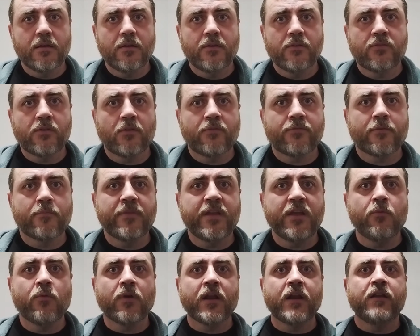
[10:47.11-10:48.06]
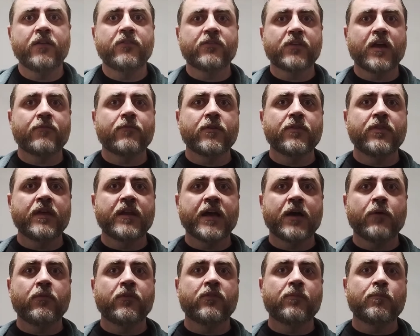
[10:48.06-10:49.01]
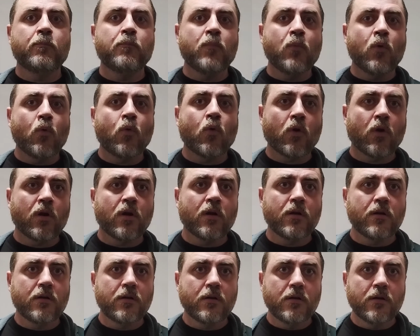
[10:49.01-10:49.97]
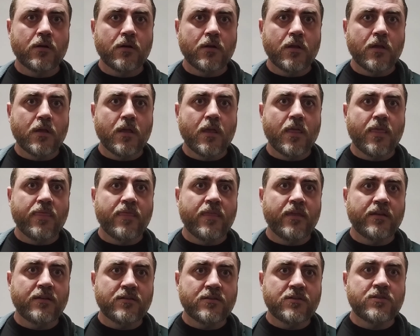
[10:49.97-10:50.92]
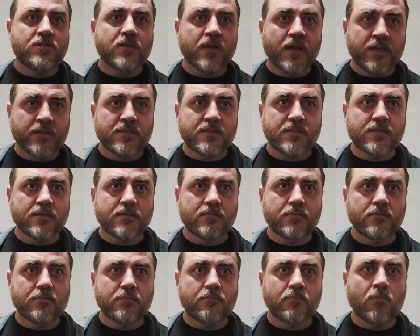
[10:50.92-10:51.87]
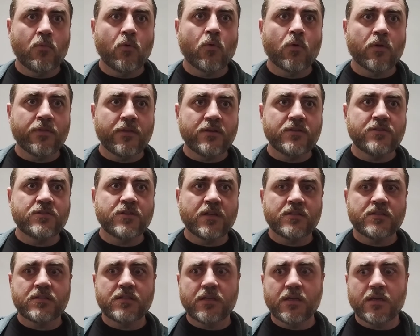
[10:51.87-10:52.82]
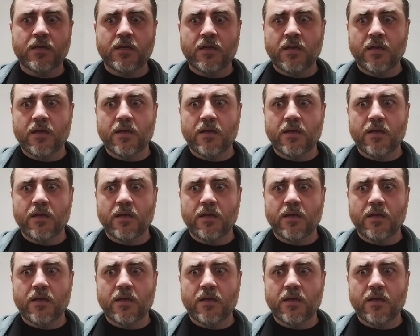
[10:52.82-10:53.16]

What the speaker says: So for me, when I discovered that I was more than just a